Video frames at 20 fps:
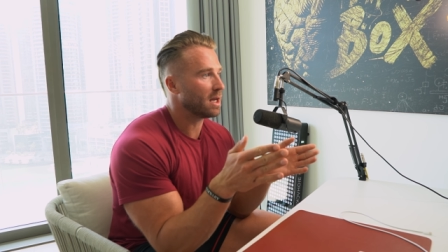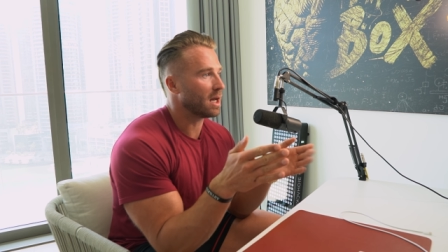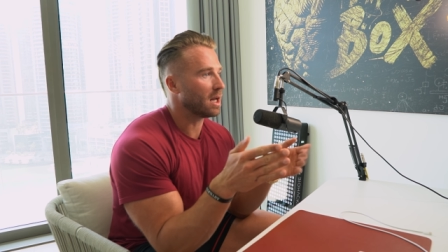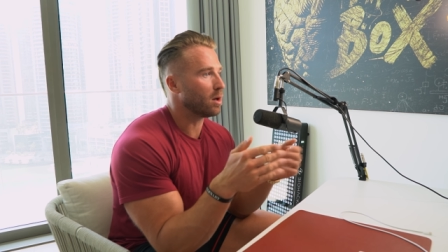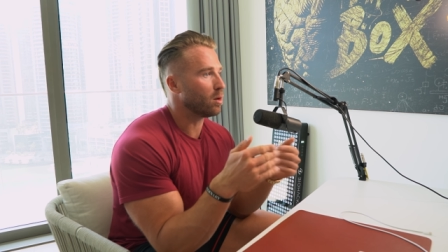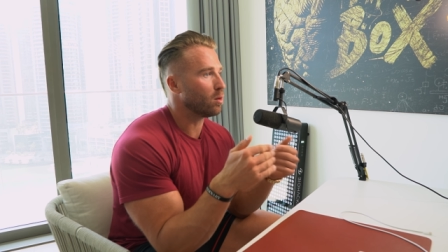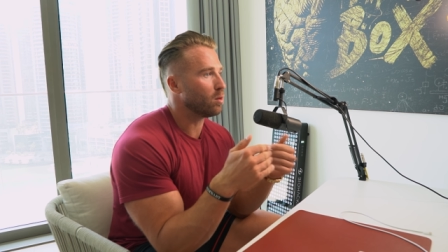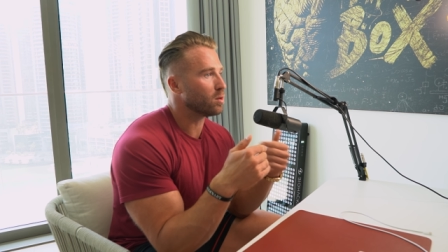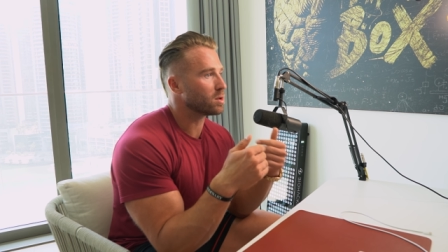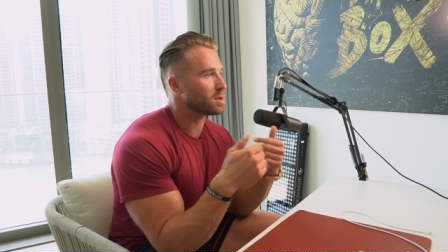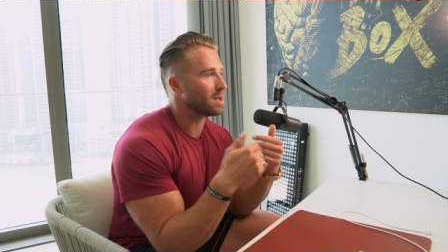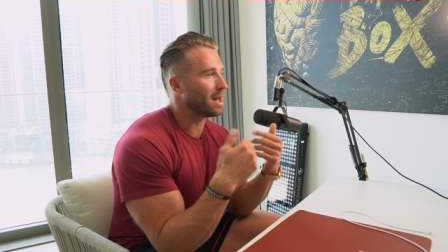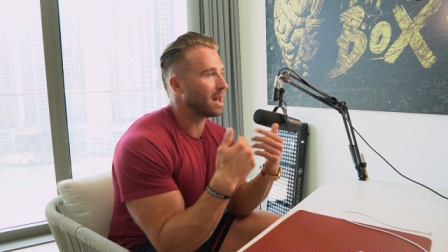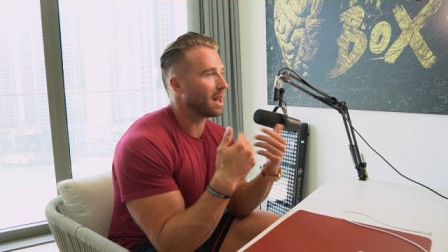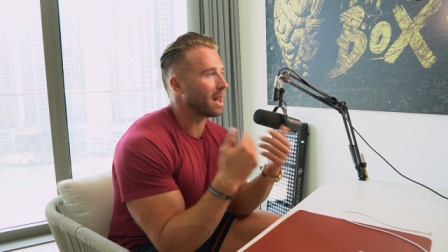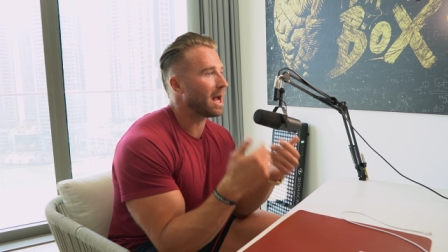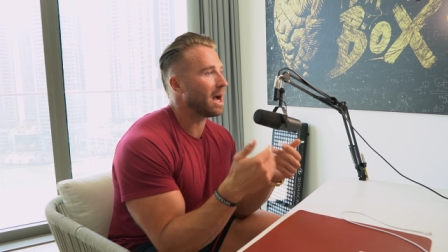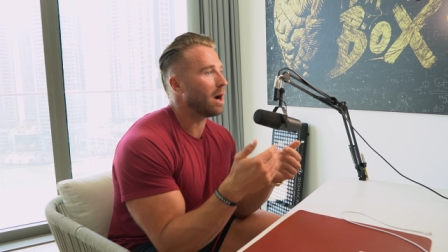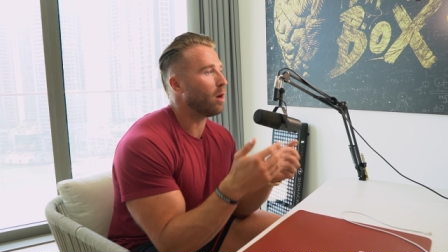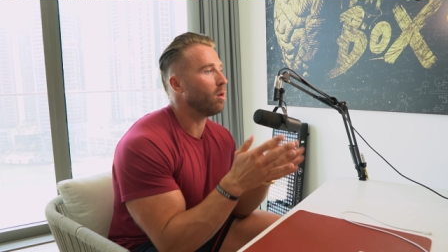and I also
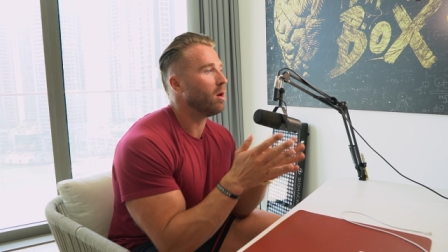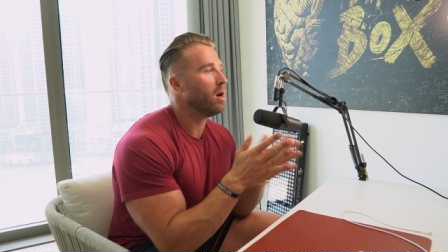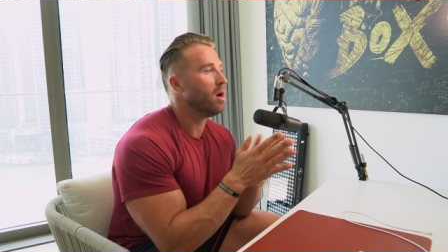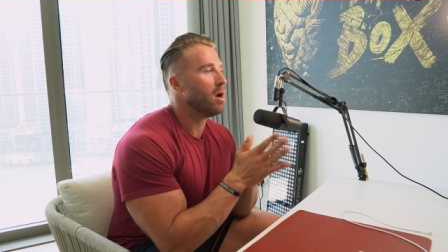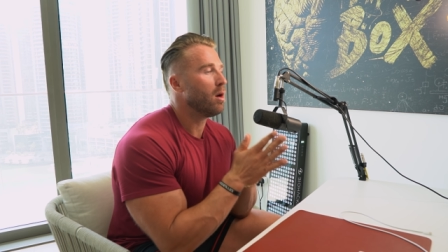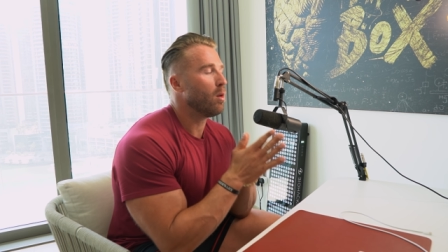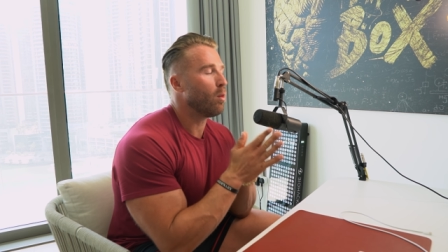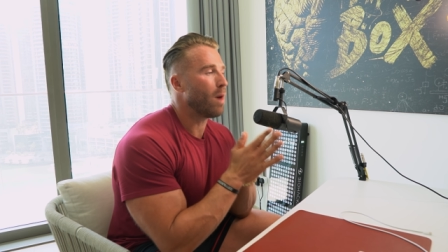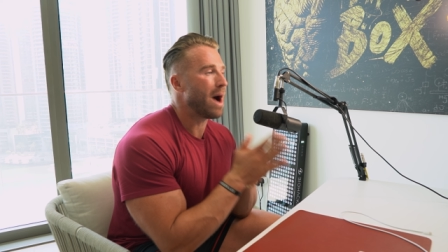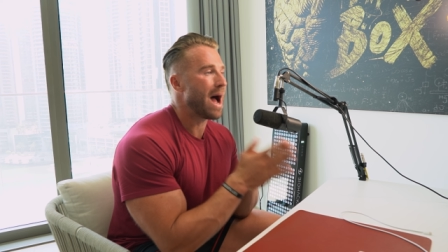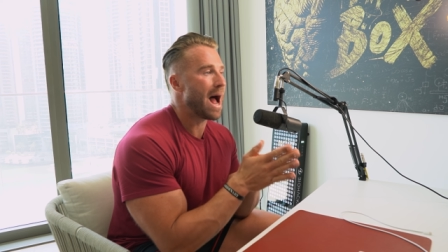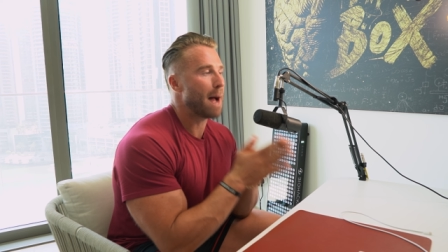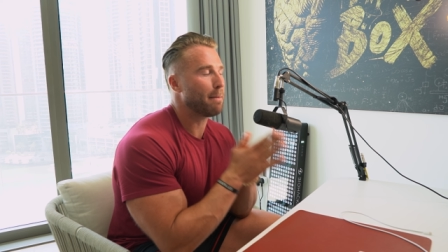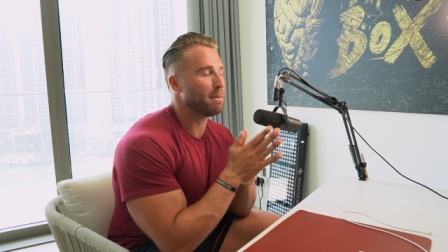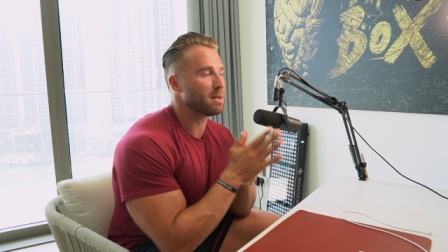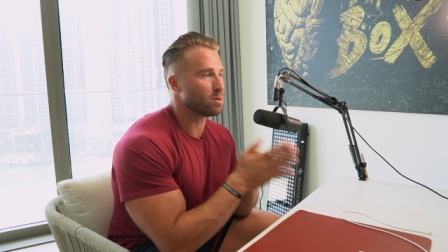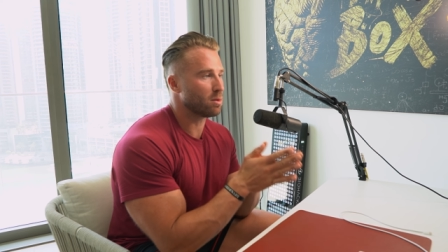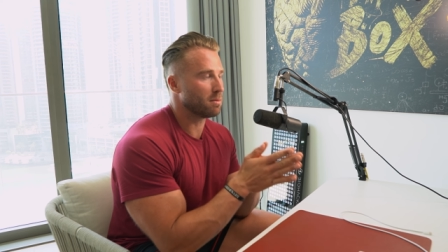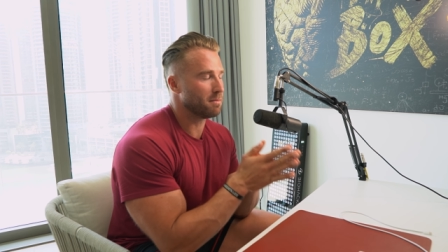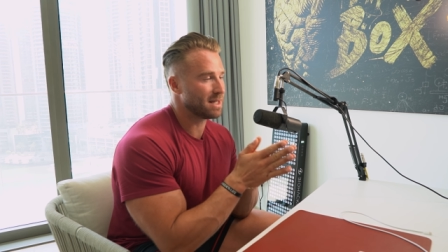allow what
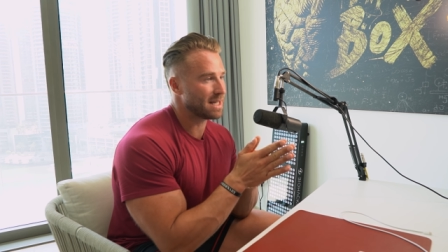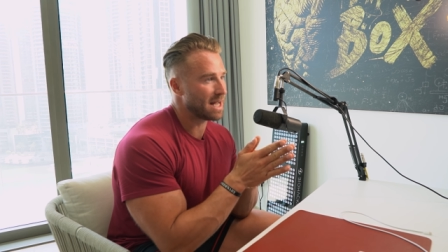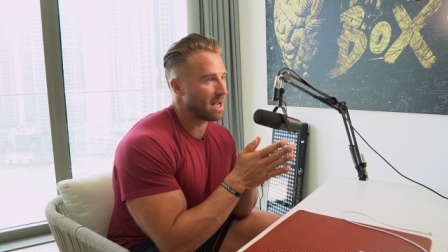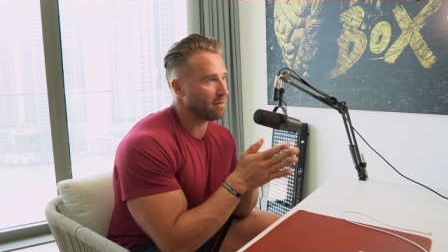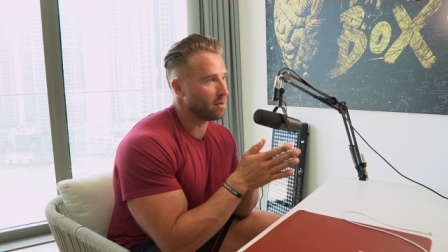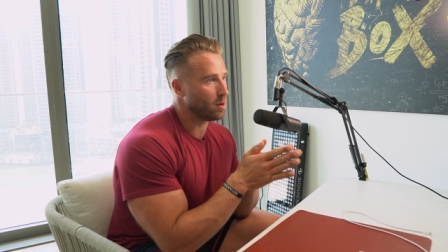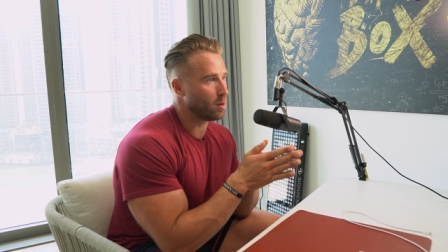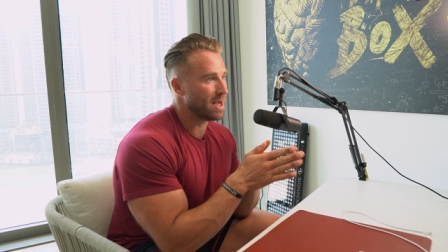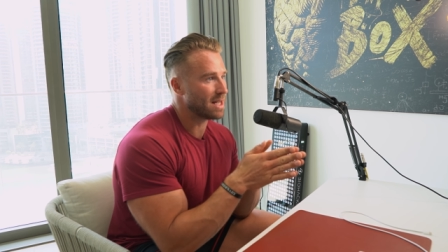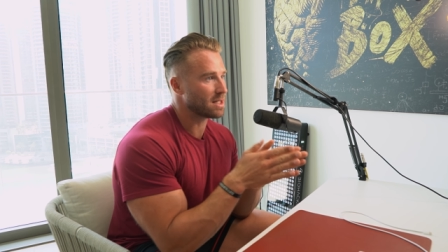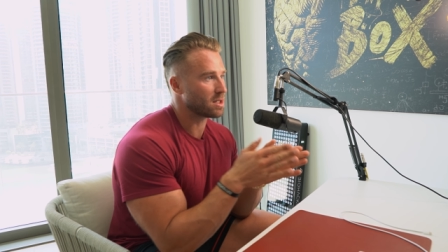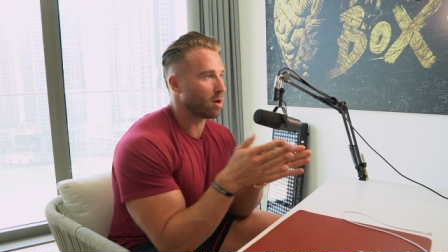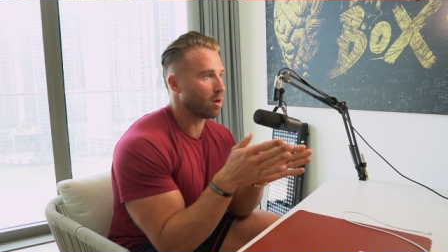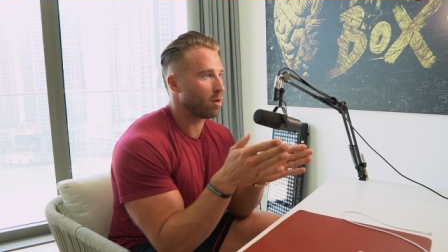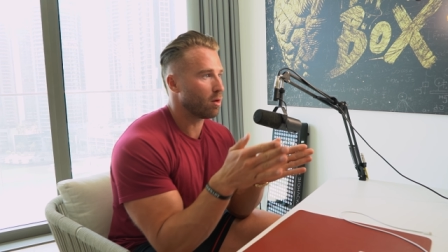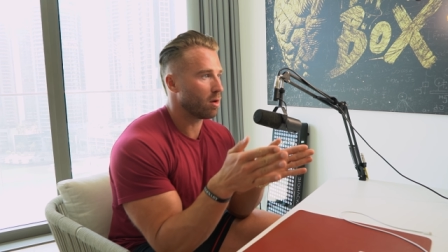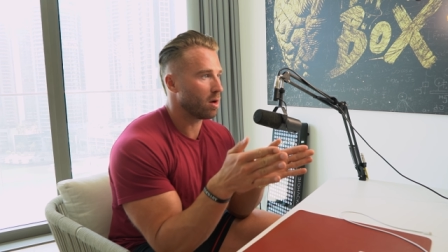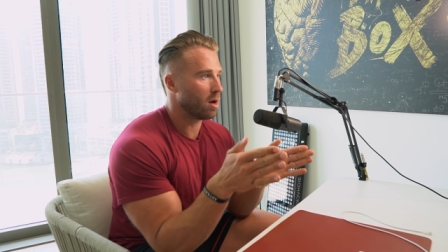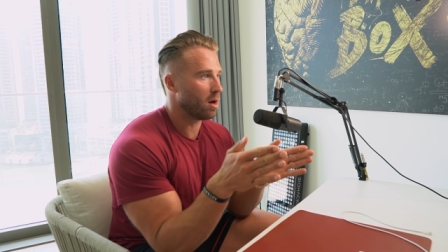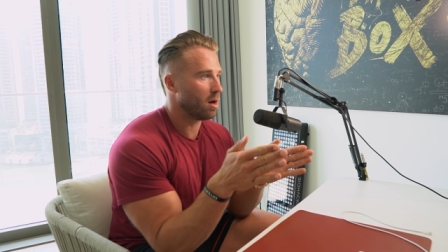happens with modafinil. It has a
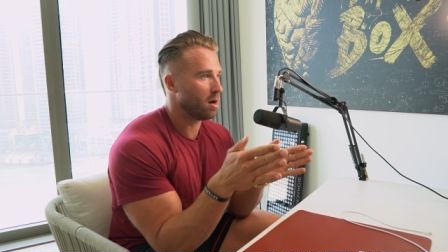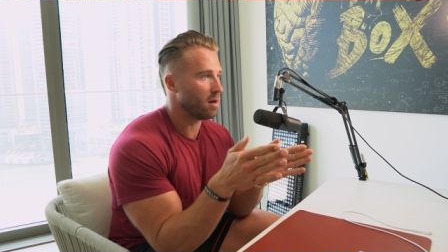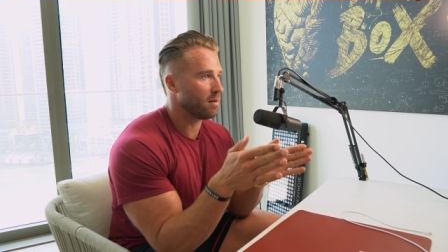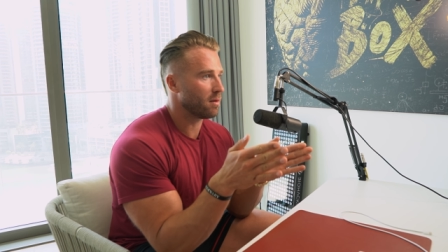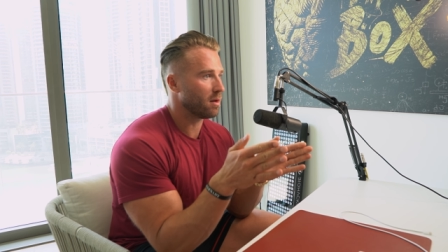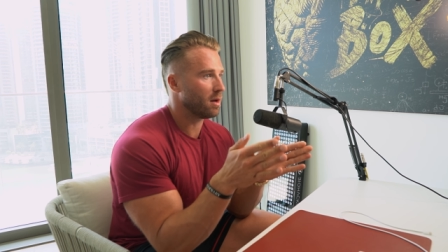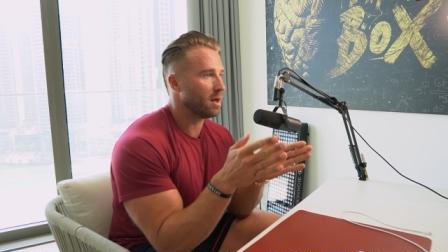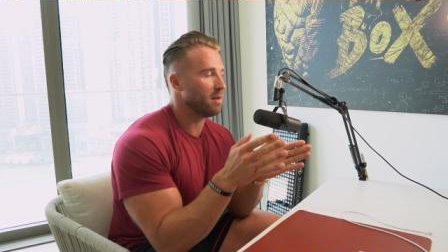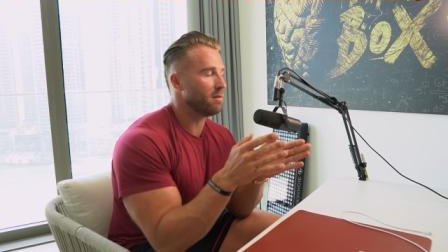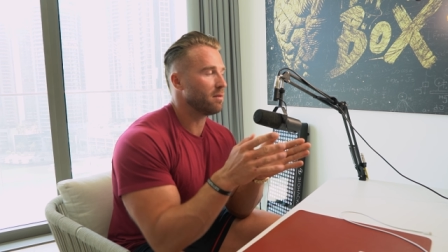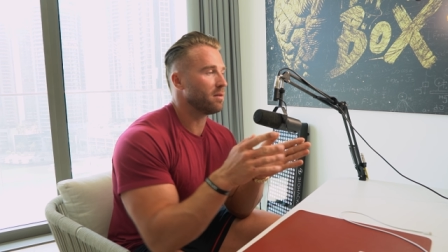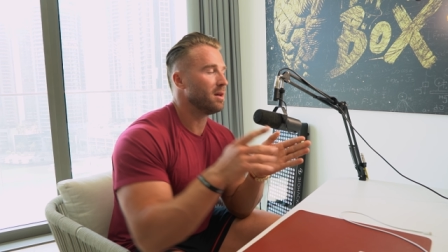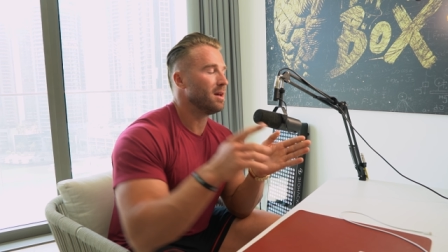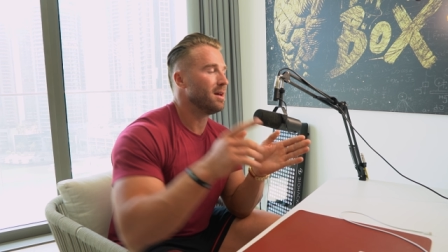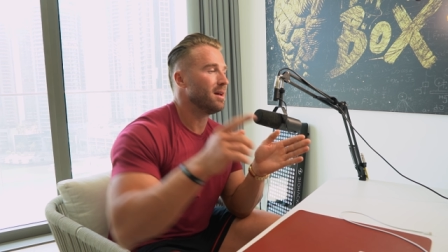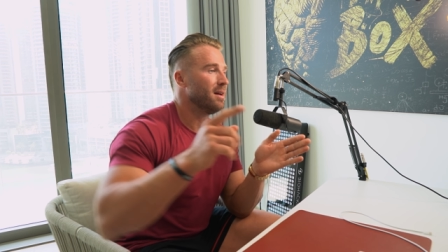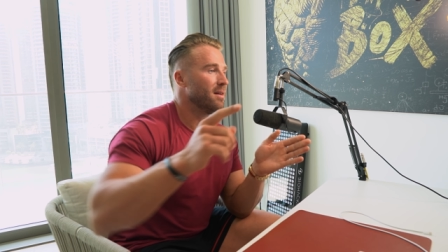longer half life.